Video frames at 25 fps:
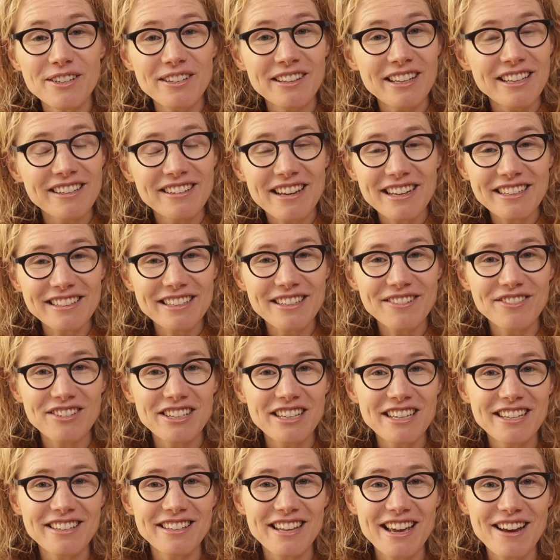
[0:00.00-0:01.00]
doing these
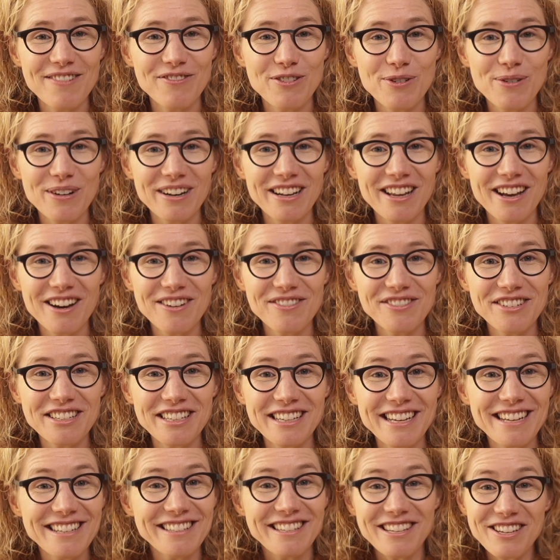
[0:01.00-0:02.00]
activities that everyone
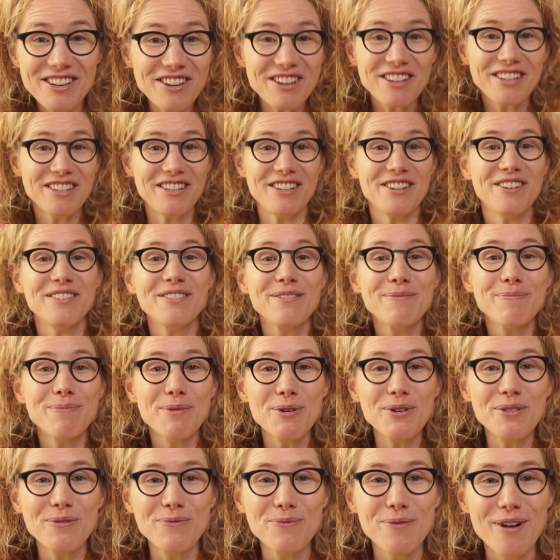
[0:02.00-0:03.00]
loves is that you can do them
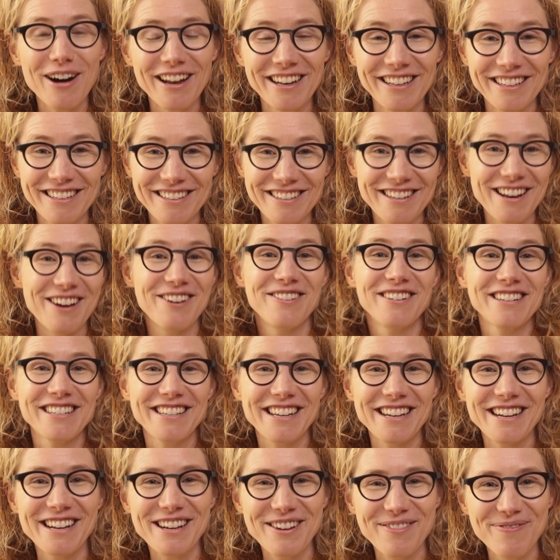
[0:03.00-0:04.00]
more than once. No one's
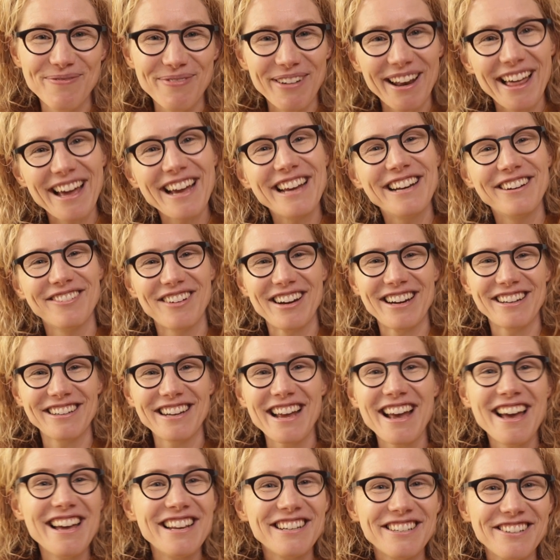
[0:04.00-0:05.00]
going to complain
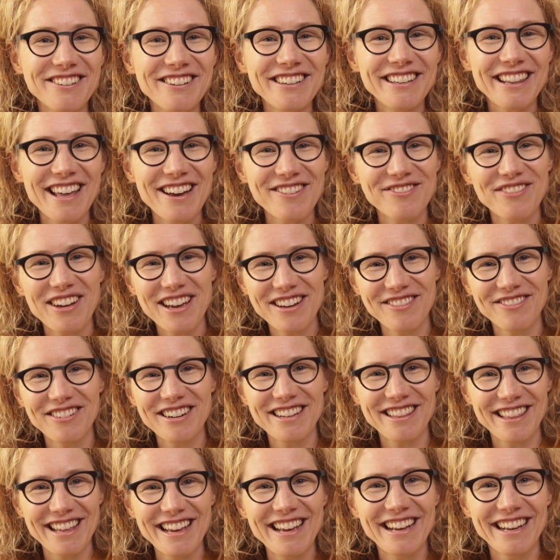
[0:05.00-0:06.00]
about doing their
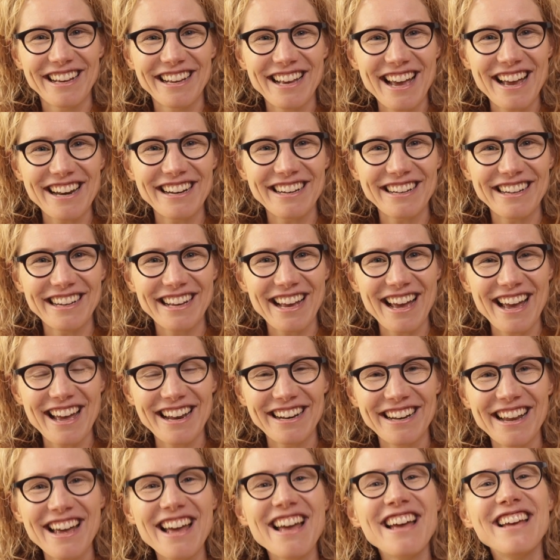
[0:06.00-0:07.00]
favourite thing again and
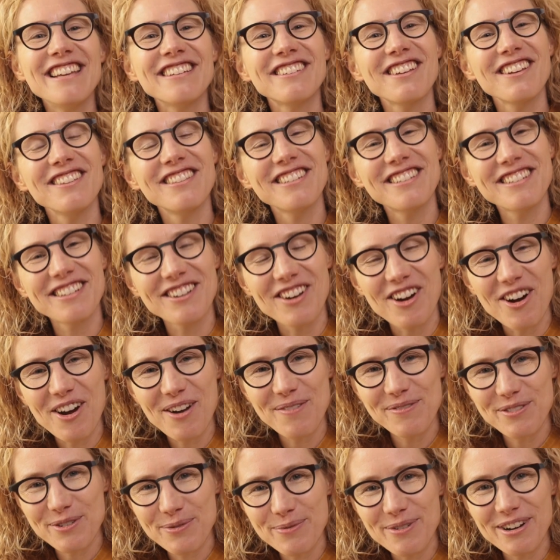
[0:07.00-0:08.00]
again. So there's
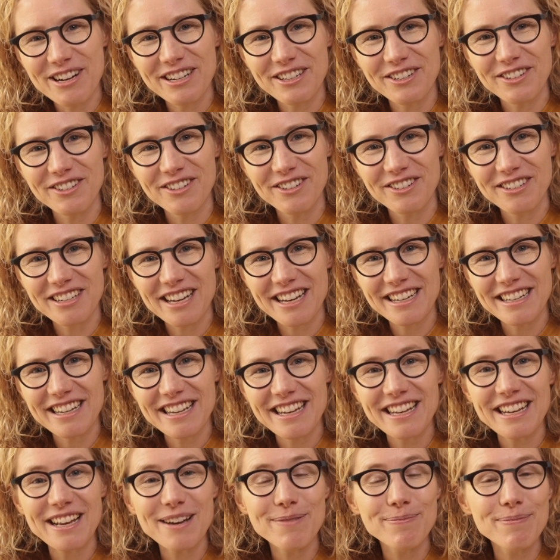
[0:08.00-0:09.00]
time to work on your
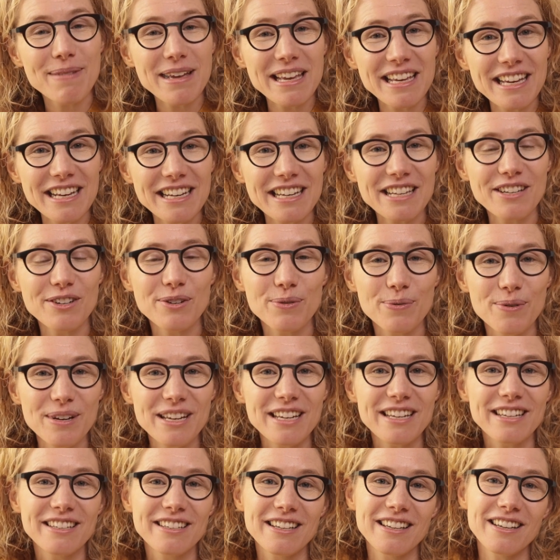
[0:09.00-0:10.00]
technique and make any
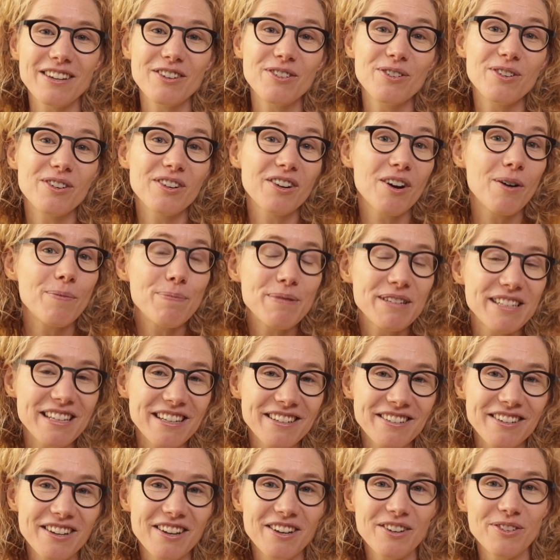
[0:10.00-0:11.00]
tweaks to your
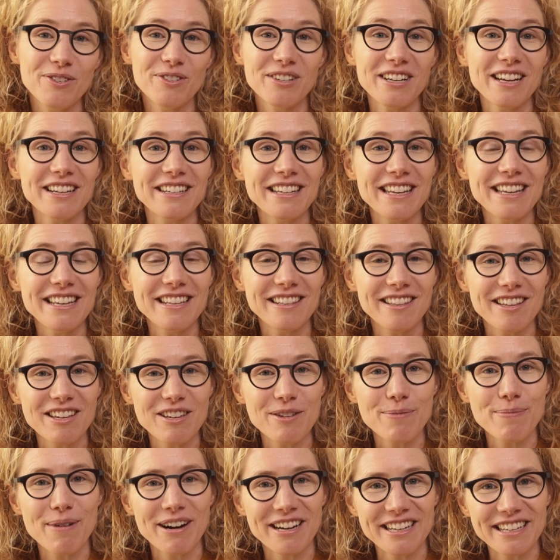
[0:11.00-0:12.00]
composition or technique that
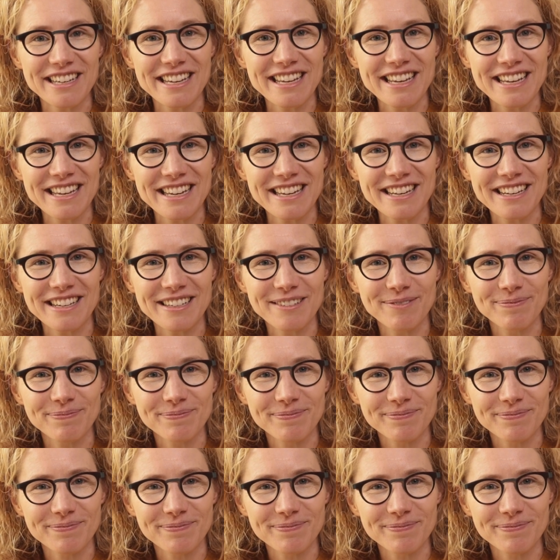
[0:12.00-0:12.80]
you might need.